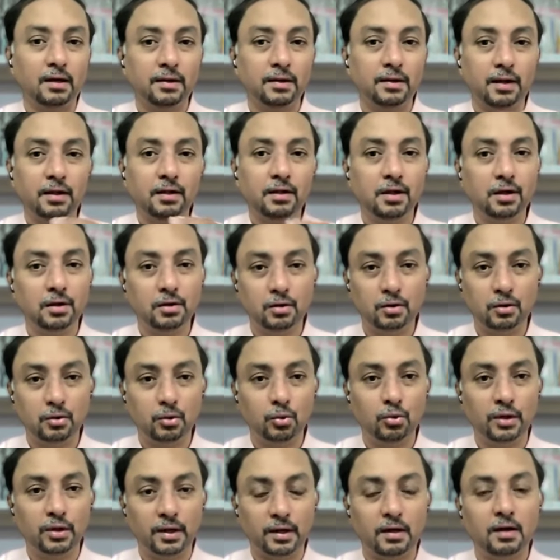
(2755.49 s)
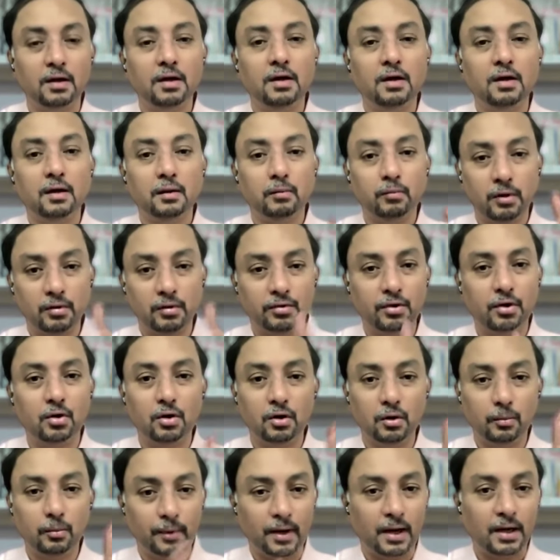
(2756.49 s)
It's easier to do that, but we're
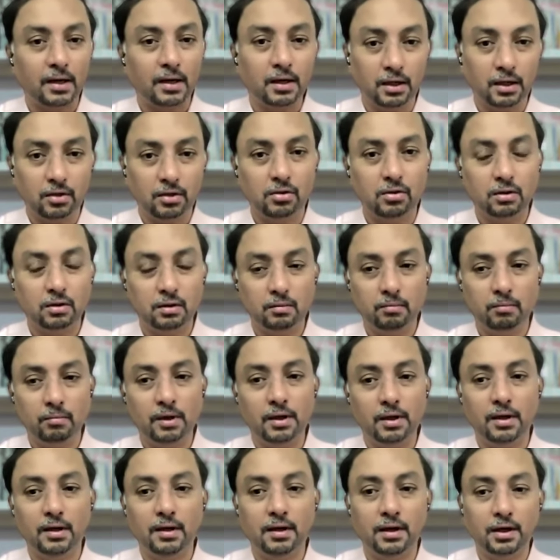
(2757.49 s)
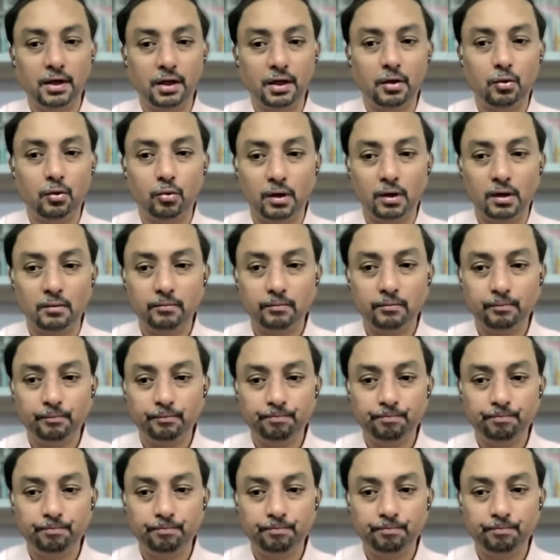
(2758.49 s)
going to practice making it equal.